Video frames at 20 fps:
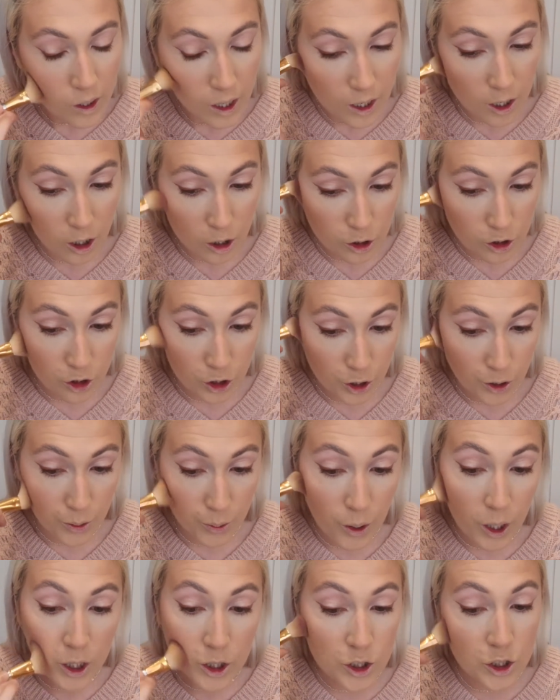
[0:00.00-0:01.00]
And I
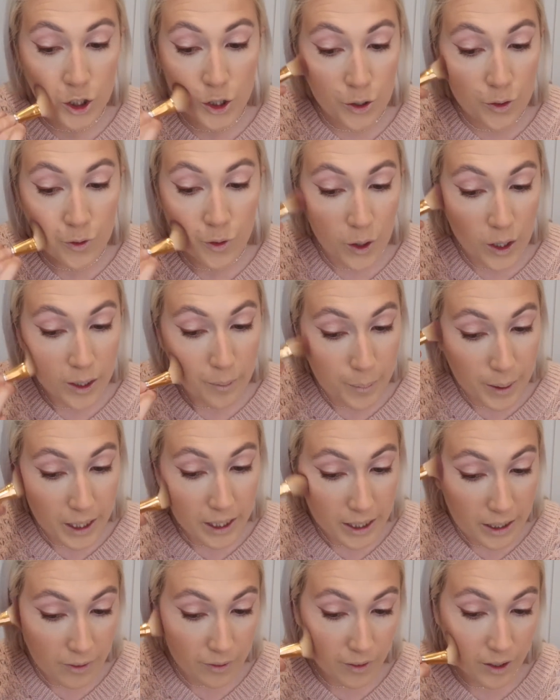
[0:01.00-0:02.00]
do fully
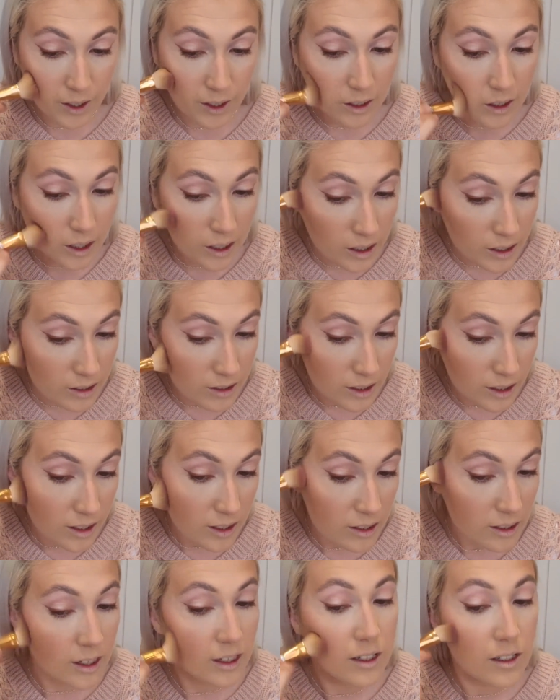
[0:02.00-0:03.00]
believe that this
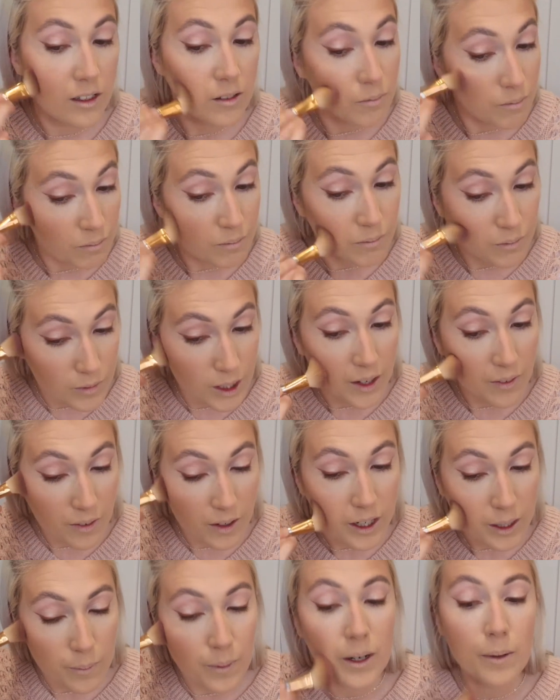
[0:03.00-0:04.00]
is
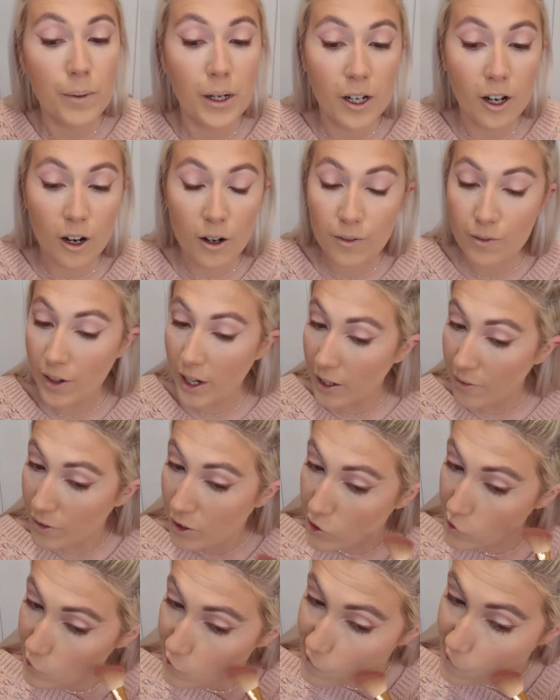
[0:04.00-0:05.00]
definitely one of my current
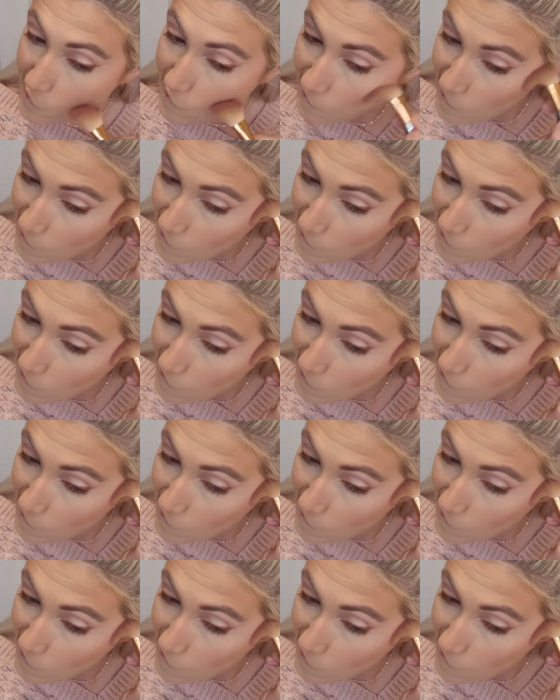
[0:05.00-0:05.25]
favourites.